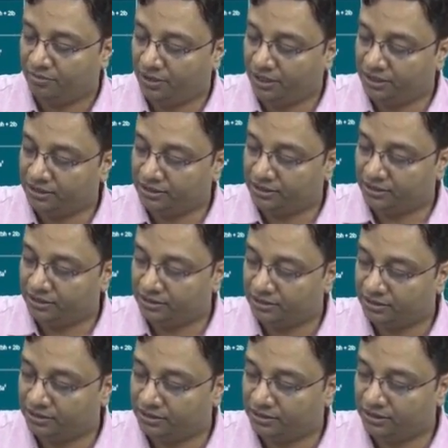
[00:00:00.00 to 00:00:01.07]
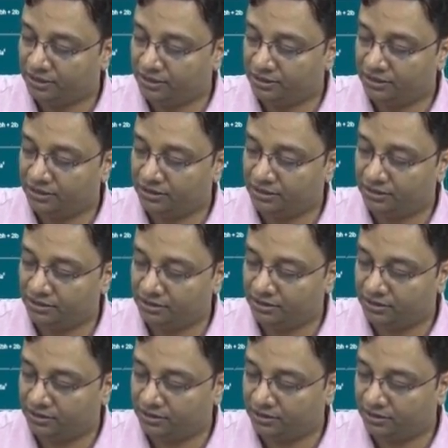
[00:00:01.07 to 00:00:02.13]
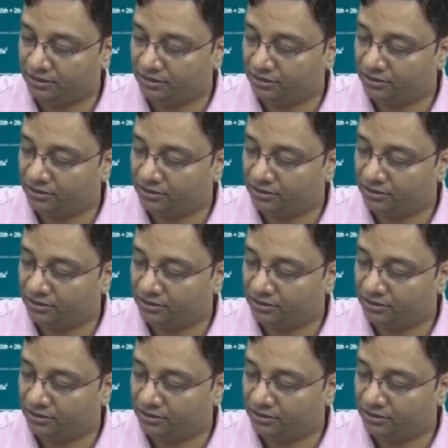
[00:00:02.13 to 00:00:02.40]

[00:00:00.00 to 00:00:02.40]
plus this is